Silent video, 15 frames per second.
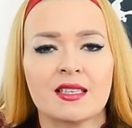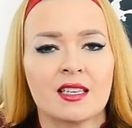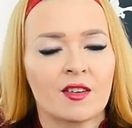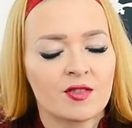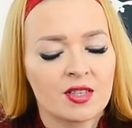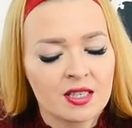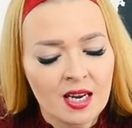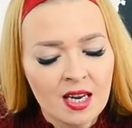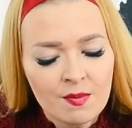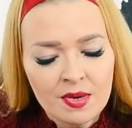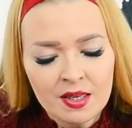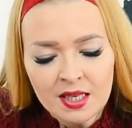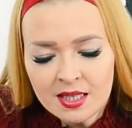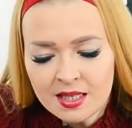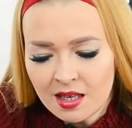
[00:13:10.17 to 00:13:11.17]
And after 10
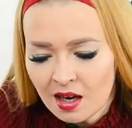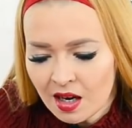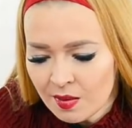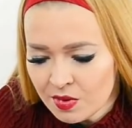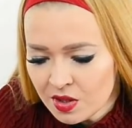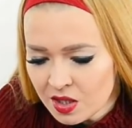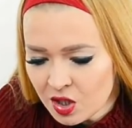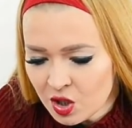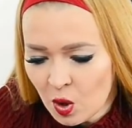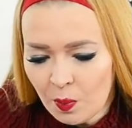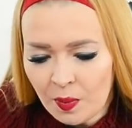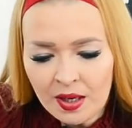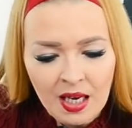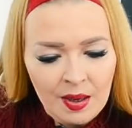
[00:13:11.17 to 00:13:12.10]
minutes, I'm just stopping,